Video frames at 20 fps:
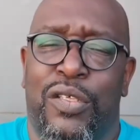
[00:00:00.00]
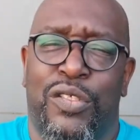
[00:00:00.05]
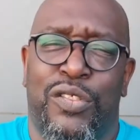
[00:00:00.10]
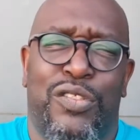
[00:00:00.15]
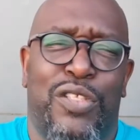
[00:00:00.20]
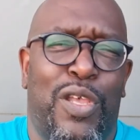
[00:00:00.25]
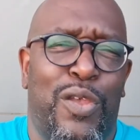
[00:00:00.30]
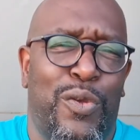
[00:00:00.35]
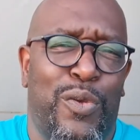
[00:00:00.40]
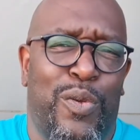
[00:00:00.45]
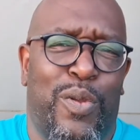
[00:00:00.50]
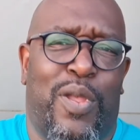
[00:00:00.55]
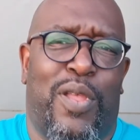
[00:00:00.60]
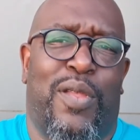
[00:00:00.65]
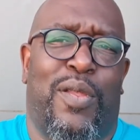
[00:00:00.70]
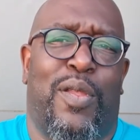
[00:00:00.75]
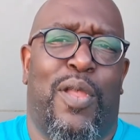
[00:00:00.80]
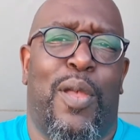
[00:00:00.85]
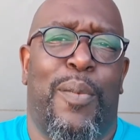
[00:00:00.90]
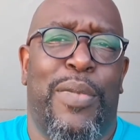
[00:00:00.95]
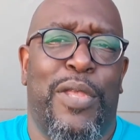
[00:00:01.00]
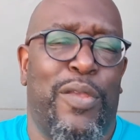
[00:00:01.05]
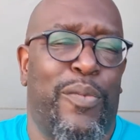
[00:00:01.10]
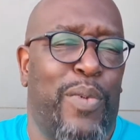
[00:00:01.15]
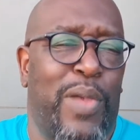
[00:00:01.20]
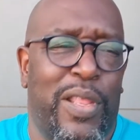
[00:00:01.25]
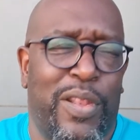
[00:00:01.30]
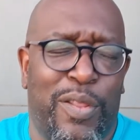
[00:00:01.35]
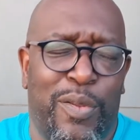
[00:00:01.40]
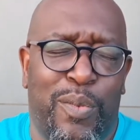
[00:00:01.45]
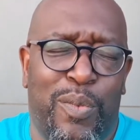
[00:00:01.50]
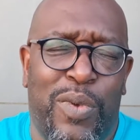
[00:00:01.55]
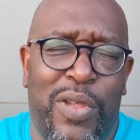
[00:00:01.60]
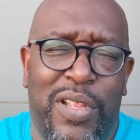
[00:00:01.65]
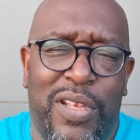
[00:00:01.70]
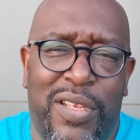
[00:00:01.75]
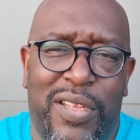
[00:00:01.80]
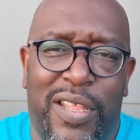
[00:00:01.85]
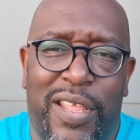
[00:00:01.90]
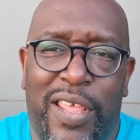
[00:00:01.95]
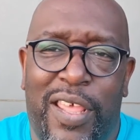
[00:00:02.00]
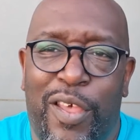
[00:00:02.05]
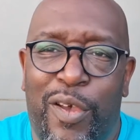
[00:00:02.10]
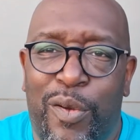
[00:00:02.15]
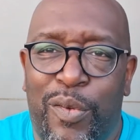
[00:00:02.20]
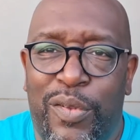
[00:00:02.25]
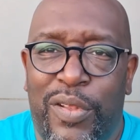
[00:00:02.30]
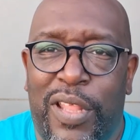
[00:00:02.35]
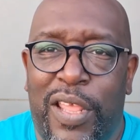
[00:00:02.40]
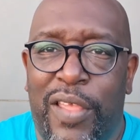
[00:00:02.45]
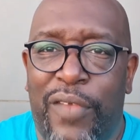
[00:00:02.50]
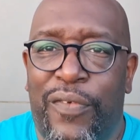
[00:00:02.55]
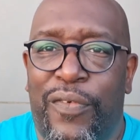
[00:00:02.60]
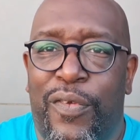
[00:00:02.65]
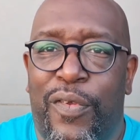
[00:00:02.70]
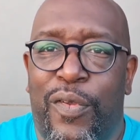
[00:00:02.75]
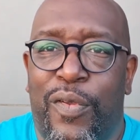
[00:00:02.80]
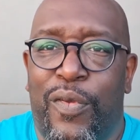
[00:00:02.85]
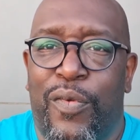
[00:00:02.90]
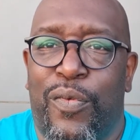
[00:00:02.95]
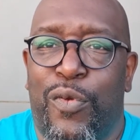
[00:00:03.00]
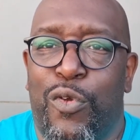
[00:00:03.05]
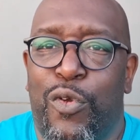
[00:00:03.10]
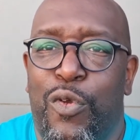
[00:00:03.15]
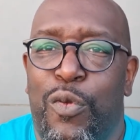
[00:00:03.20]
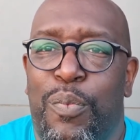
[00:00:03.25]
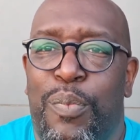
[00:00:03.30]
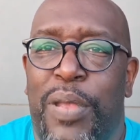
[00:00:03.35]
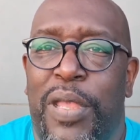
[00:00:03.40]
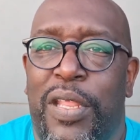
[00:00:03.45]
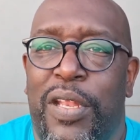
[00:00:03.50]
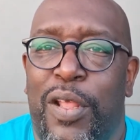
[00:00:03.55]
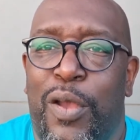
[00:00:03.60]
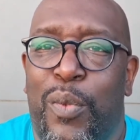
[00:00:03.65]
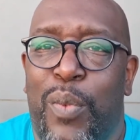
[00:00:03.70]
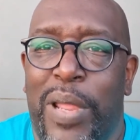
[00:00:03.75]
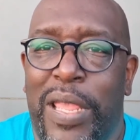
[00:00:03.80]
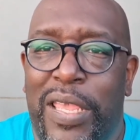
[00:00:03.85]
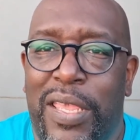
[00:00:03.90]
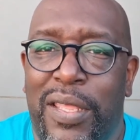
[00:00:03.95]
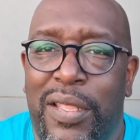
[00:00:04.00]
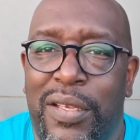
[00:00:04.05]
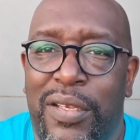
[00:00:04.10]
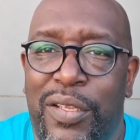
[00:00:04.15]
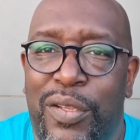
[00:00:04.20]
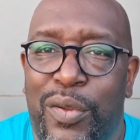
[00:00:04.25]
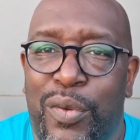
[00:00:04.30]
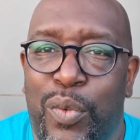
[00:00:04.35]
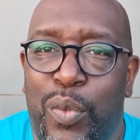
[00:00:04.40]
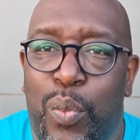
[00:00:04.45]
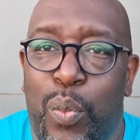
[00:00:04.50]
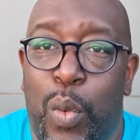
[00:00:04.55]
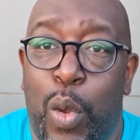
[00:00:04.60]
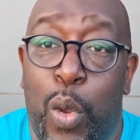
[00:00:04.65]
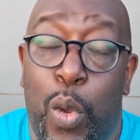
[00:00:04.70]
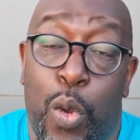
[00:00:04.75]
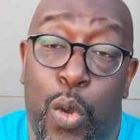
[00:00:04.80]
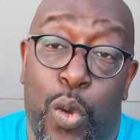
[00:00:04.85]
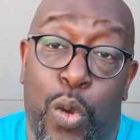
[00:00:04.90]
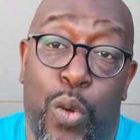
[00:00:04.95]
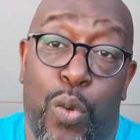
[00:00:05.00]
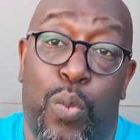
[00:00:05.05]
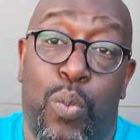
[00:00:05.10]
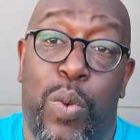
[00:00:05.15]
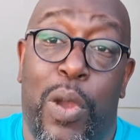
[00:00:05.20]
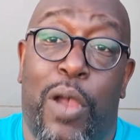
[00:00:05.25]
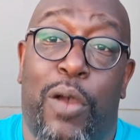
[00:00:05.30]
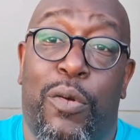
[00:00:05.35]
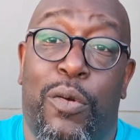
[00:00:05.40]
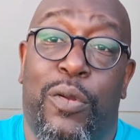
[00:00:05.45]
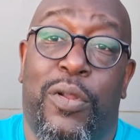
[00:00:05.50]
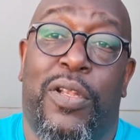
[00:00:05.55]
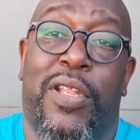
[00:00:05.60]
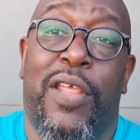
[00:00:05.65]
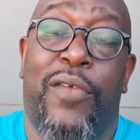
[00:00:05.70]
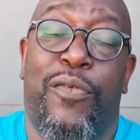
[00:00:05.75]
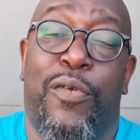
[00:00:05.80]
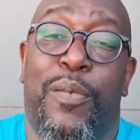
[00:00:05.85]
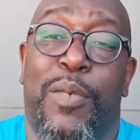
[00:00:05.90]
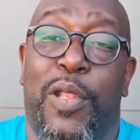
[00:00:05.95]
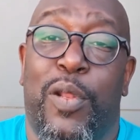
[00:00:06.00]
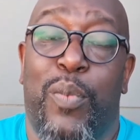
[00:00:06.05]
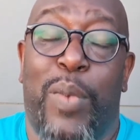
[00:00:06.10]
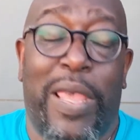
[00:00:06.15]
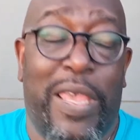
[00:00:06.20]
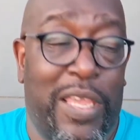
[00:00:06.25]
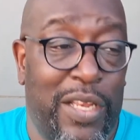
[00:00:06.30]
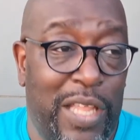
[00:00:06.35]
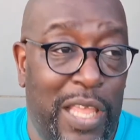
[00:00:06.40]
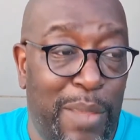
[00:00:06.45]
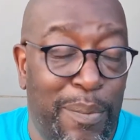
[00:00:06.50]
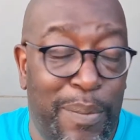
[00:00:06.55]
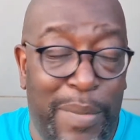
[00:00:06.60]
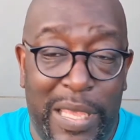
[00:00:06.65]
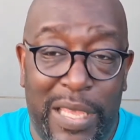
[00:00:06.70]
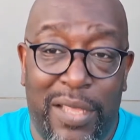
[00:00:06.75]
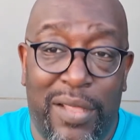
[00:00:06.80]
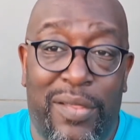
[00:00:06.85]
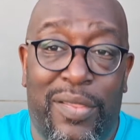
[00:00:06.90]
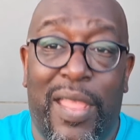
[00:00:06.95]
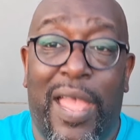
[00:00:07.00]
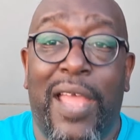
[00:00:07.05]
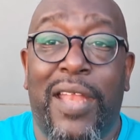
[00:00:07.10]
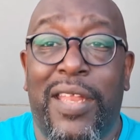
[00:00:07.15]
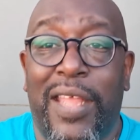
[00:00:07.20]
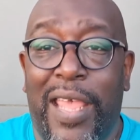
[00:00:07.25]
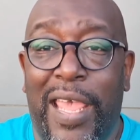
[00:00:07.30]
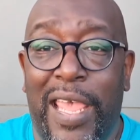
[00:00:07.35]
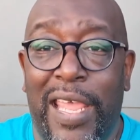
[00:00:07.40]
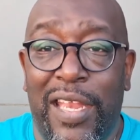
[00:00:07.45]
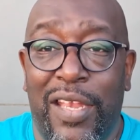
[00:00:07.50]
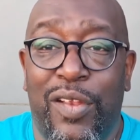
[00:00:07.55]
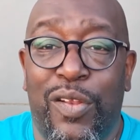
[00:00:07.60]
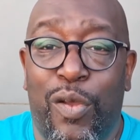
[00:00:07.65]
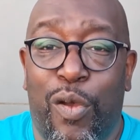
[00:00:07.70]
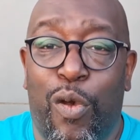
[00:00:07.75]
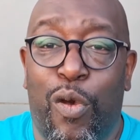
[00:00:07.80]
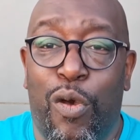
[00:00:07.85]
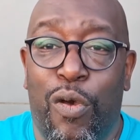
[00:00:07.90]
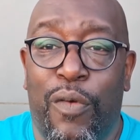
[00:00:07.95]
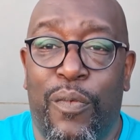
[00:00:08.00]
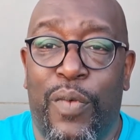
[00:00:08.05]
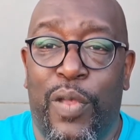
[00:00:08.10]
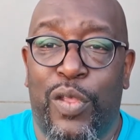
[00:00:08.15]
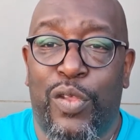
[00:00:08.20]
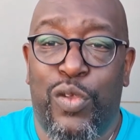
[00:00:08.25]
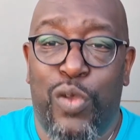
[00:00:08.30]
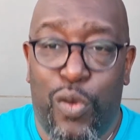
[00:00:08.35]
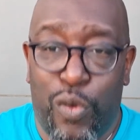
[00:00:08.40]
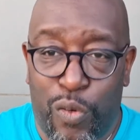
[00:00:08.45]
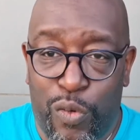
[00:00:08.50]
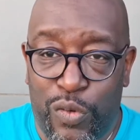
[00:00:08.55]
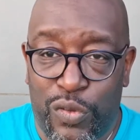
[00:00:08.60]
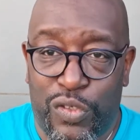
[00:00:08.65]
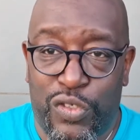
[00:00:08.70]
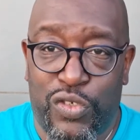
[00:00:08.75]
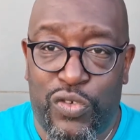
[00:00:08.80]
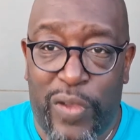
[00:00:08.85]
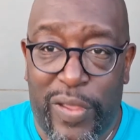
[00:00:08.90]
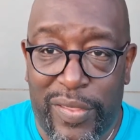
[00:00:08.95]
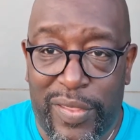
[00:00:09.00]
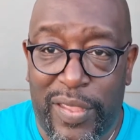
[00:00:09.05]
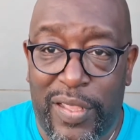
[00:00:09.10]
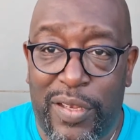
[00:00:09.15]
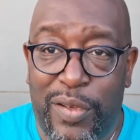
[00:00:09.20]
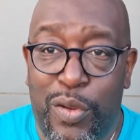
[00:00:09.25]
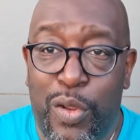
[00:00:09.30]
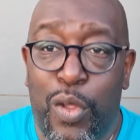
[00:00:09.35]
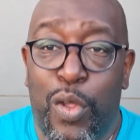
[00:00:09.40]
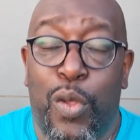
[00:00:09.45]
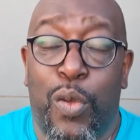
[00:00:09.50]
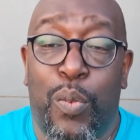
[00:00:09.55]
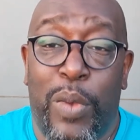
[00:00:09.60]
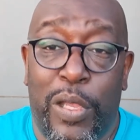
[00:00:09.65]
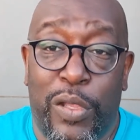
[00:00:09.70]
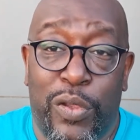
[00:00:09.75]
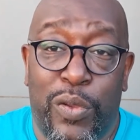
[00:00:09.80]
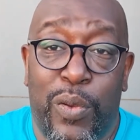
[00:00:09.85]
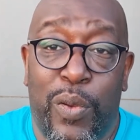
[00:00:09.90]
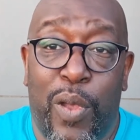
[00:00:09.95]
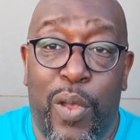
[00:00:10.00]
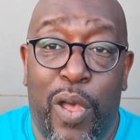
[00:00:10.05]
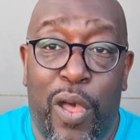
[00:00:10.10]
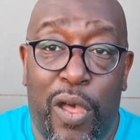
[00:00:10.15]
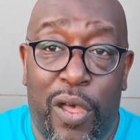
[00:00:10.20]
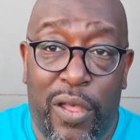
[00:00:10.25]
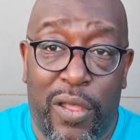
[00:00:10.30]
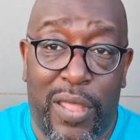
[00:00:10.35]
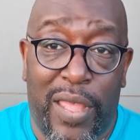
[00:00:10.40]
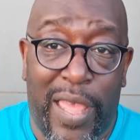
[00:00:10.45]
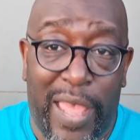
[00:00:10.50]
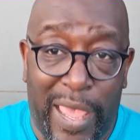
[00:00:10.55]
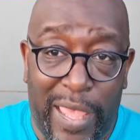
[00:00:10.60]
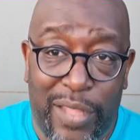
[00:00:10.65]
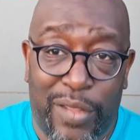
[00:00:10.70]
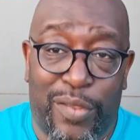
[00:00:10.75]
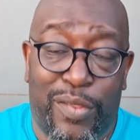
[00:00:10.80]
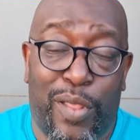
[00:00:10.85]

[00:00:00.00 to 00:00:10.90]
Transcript: So I bet you're wondering, what the hell, death through being awakened? Well, death through being awakened, it means that at the end of your stressing where you are at.